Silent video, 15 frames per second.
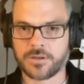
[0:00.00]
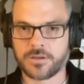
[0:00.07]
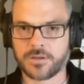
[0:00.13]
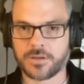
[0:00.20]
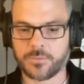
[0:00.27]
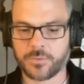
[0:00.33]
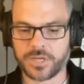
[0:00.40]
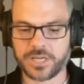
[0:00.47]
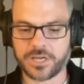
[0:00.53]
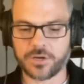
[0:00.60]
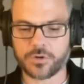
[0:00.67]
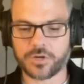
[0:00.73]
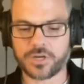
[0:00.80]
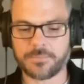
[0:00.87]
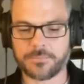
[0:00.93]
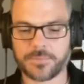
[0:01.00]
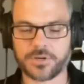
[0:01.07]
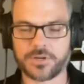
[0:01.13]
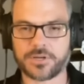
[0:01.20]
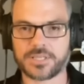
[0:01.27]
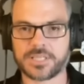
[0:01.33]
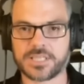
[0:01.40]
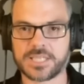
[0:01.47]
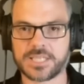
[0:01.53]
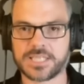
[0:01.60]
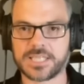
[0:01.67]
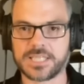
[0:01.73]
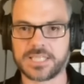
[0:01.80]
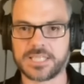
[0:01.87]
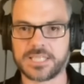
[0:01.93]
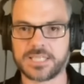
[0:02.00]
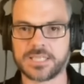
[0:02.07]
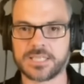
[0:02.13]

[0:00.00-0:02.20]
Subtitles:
We can go to number 16